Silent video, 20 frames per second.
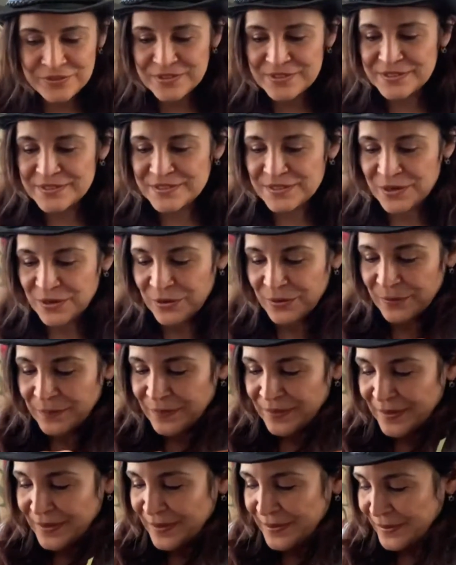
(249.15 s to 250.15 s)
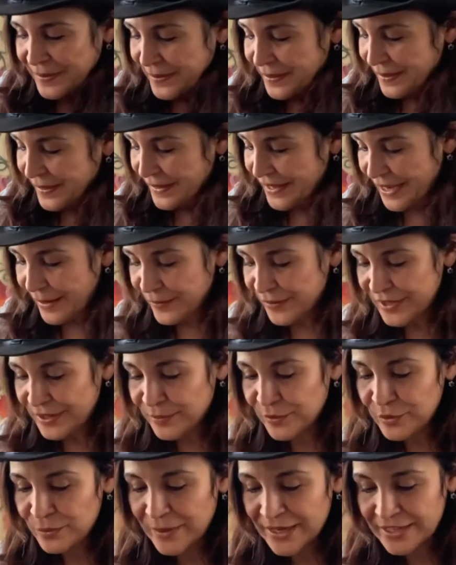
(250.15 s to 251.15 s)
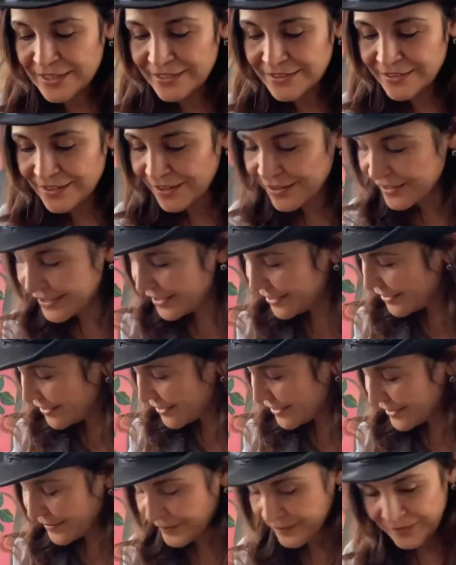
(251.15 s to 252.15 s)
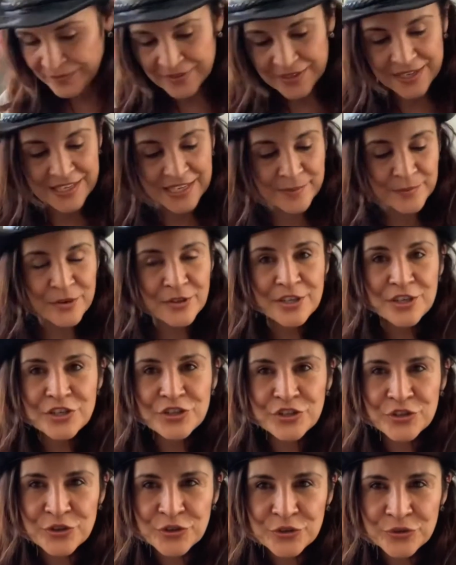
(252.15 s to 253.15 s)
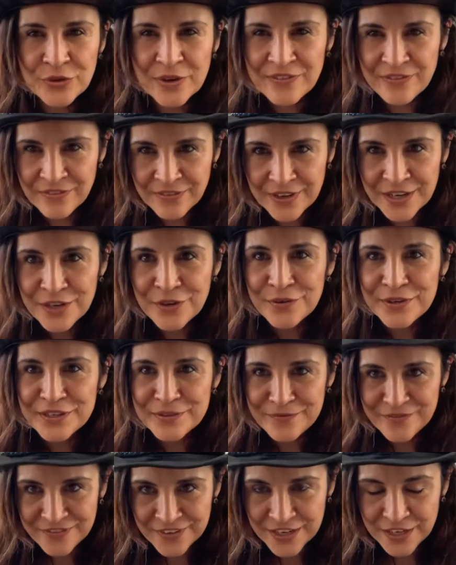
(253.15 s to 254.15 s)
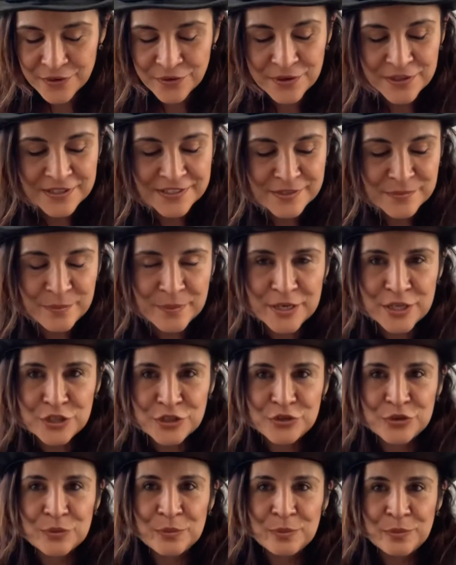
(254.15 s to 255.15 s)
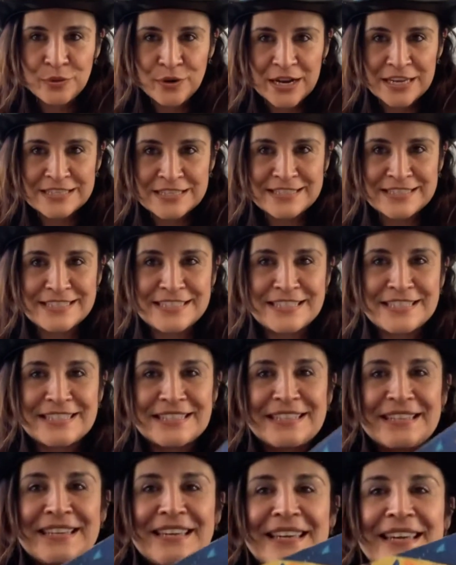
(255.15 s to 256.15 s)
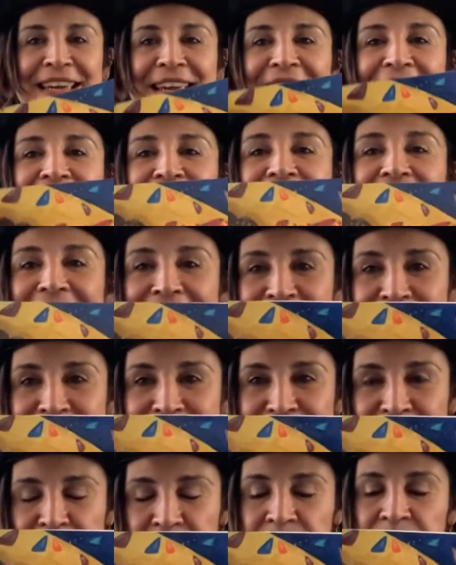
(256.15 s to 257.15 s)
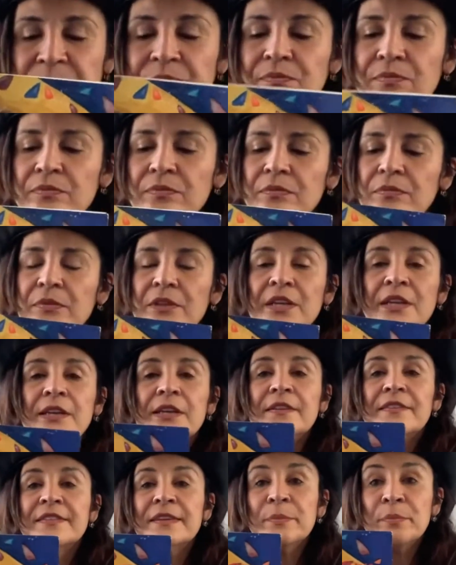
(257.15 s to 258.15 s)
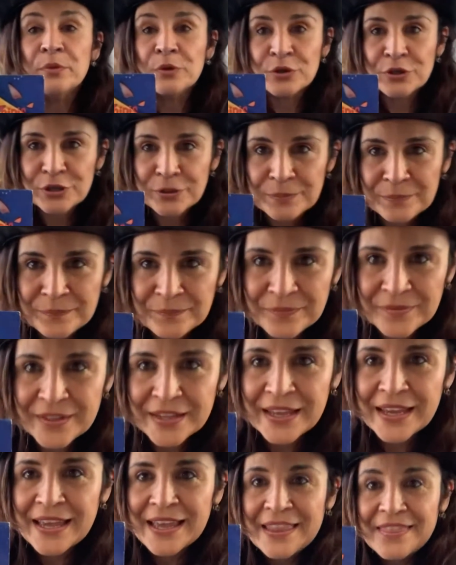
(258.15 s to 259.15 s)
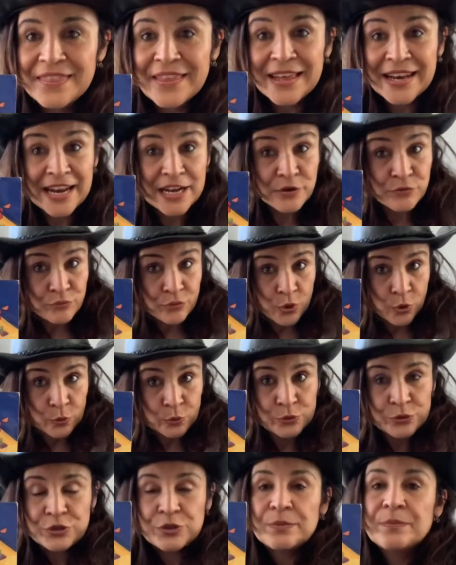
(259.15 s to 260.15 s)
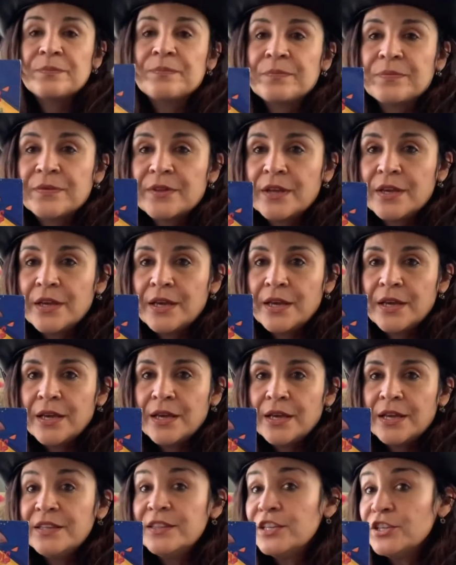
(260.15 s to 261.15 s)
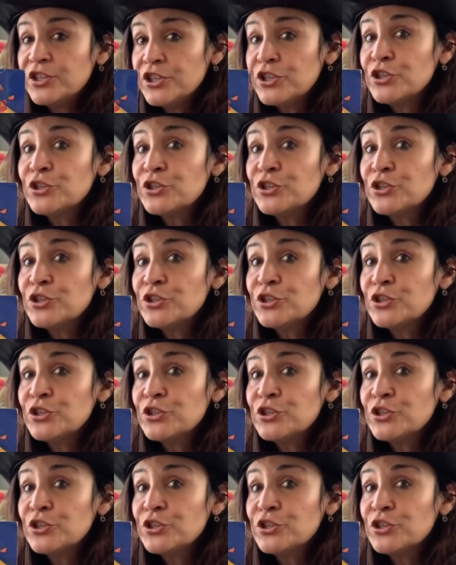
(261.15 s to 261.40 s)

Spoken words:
Song, I'm going to put my guitar here, and I'm going to show you a very, very special present. It's a book that I wrote in the year